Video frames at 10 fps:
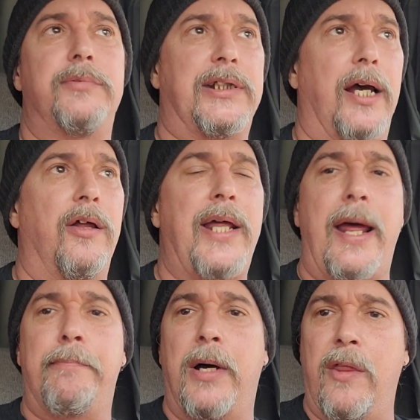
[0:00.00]
Tell
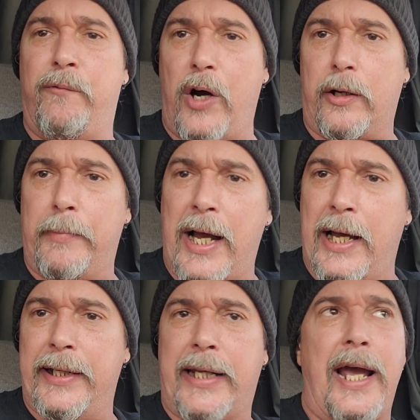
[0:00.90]
that motherfucker
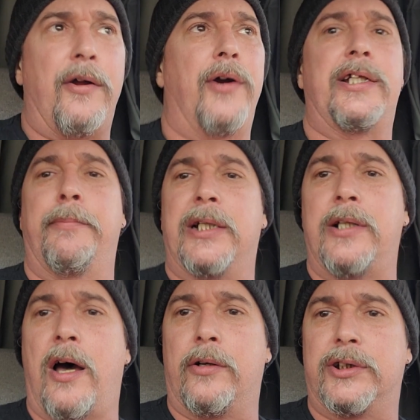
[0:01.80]
behind the counter at the
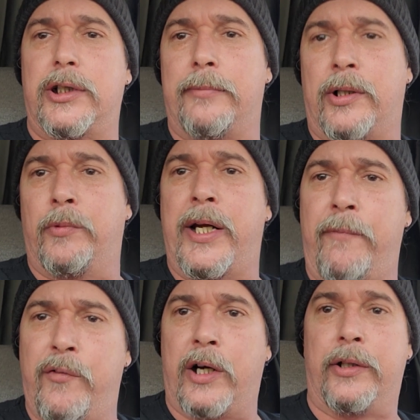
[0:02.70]
McDonald's something when they
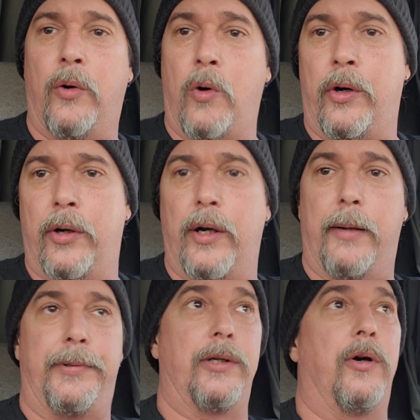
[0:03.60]
fuck your order
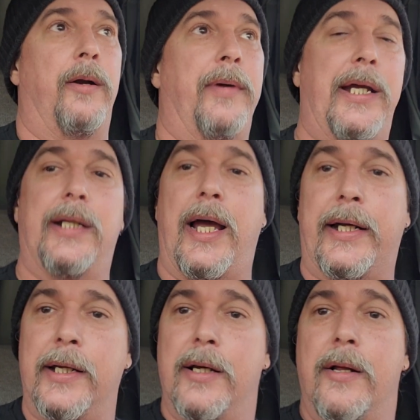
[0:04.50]
up. You know what I mean? Like,
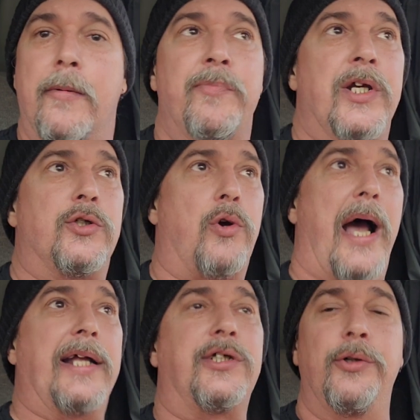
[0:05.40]

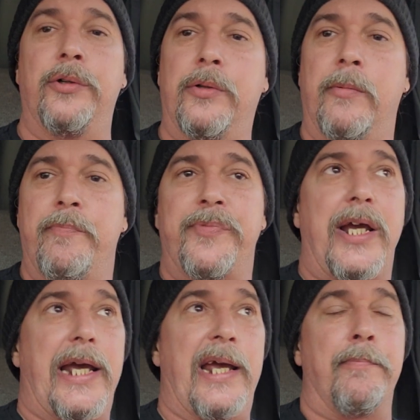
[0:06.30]
try to
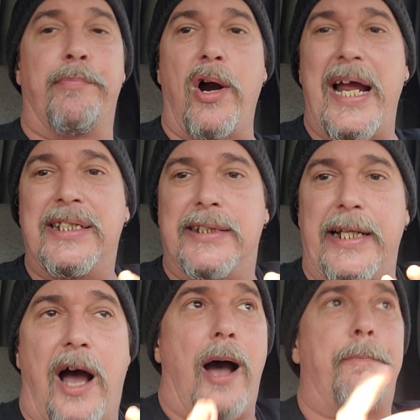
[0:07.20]
embrace
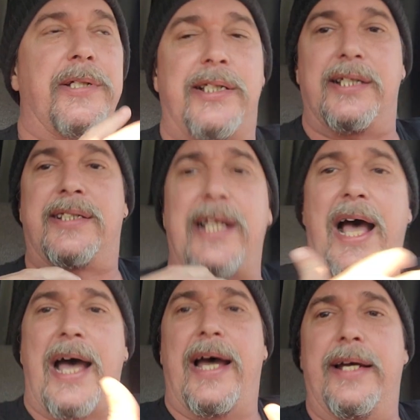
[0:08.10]
opposite
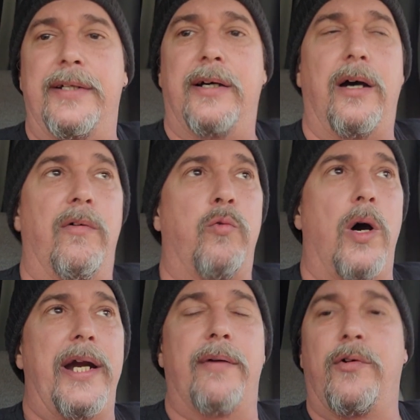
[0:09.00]
side of
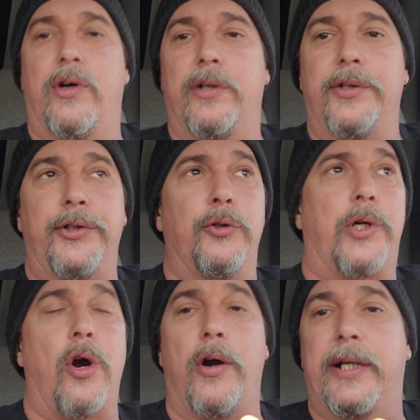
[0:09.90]
whatever you
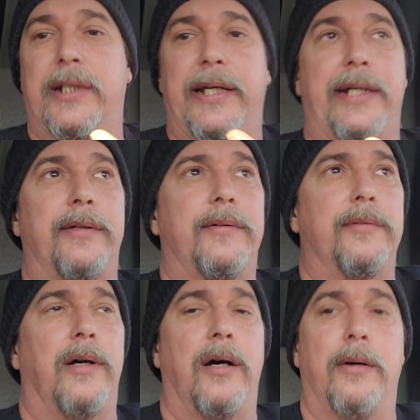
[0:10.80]
currently
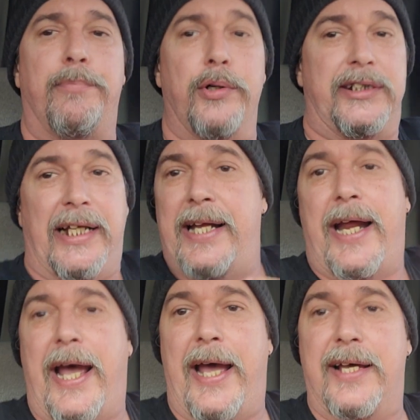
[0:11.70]
present
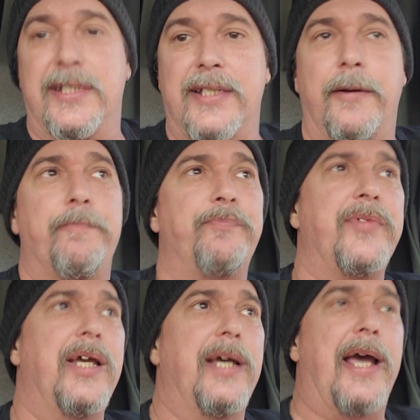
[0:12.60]
as.
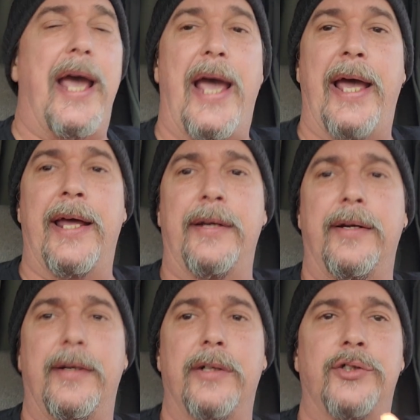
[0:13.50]
And
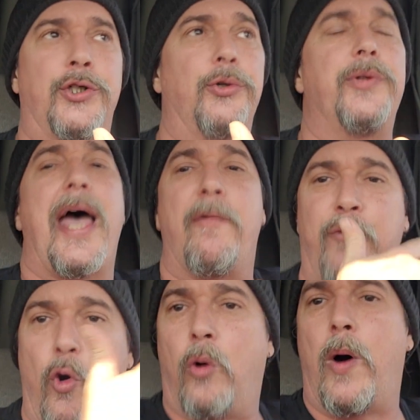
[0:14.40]
do that
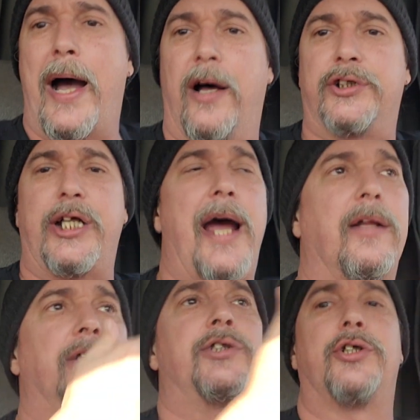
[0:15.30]
for a while.
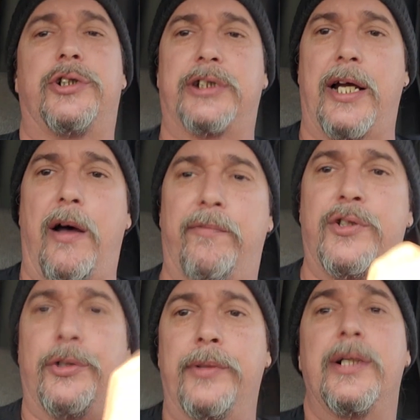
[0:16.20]
Challenge yourself
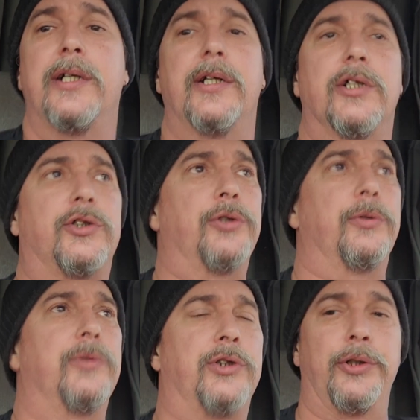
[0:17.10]
to
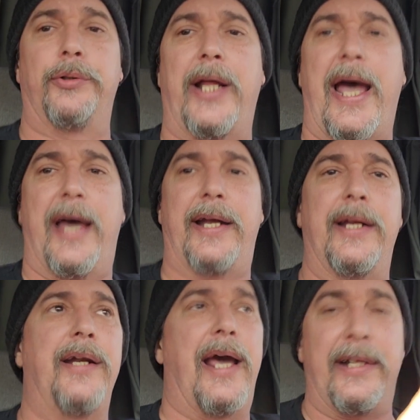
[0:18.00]
do that.
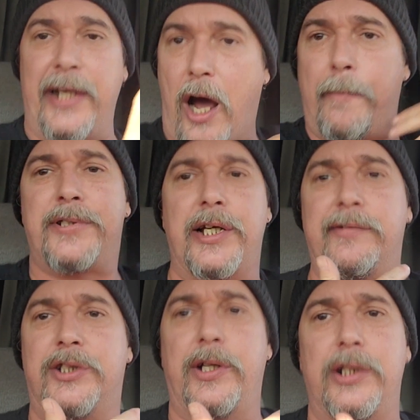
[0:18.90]
And the opposite
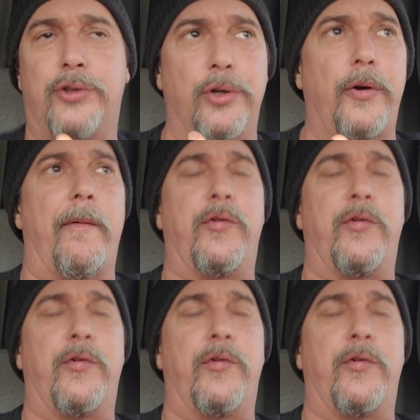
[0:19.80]
is true.